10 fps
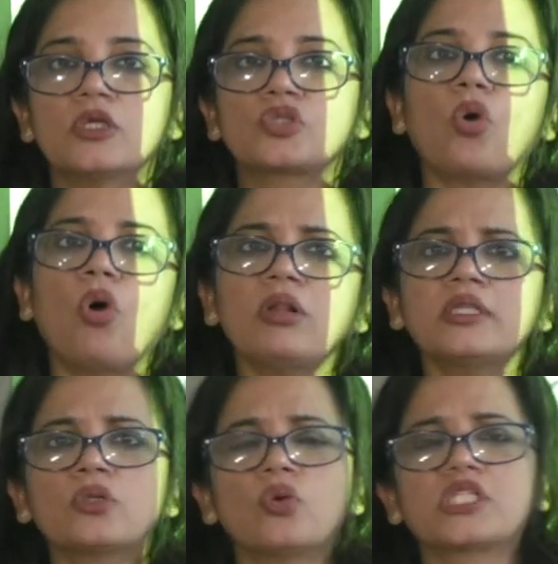So
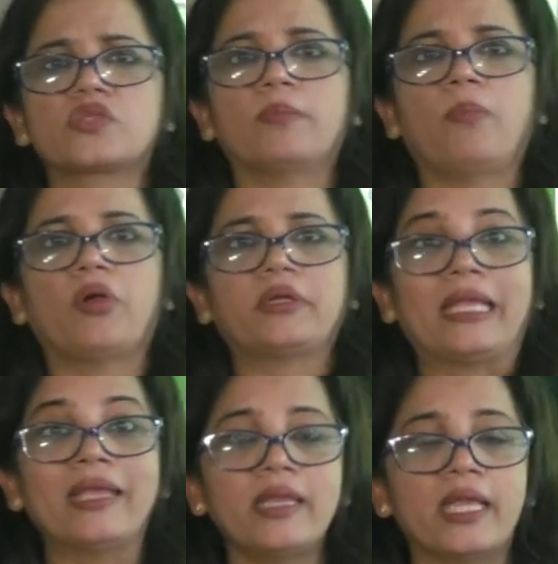all the goods were
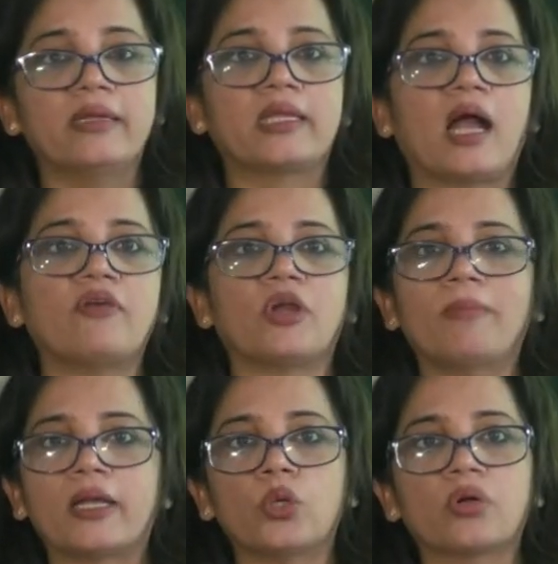bought in India
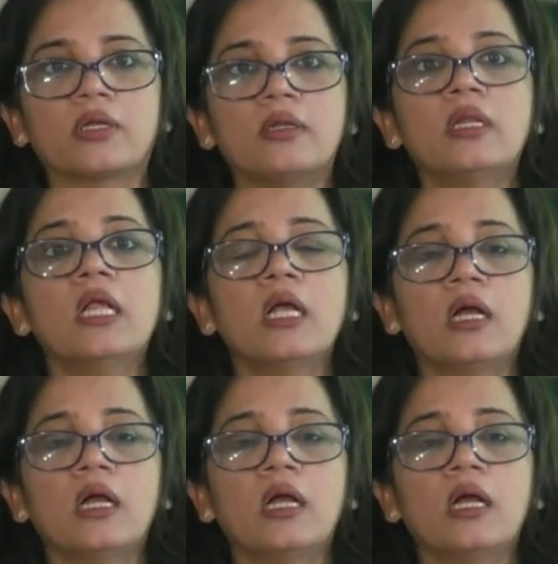from our local